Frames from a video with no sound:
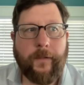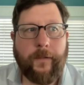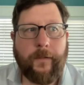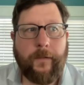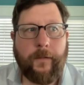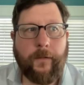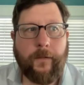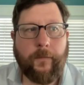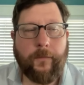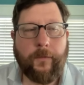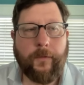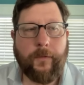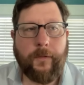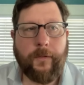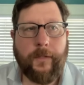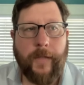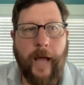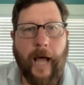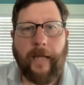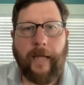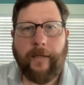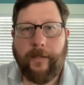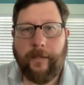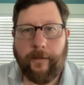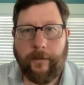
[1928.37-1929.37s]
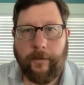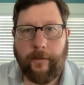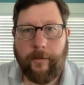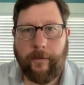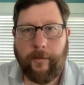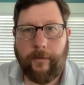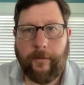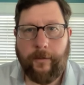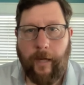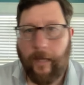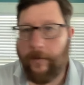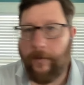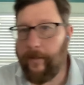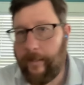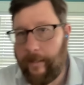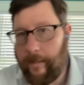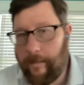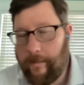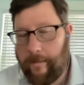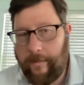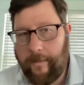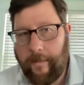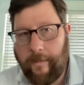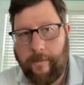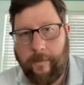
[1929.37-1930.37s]
you know, not to lose other
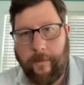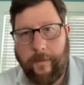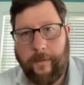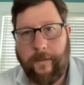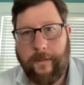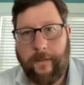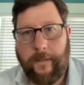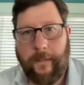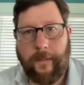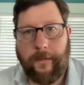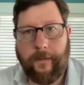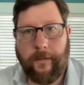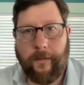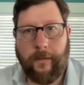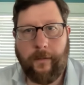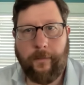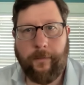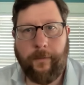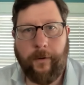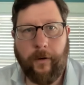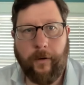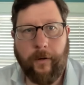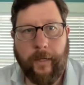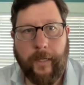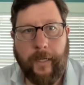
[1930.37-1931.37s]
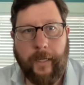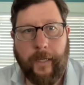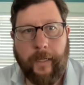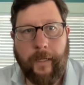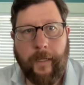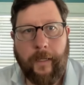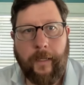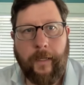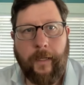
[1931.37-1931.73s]
constituencies in the party,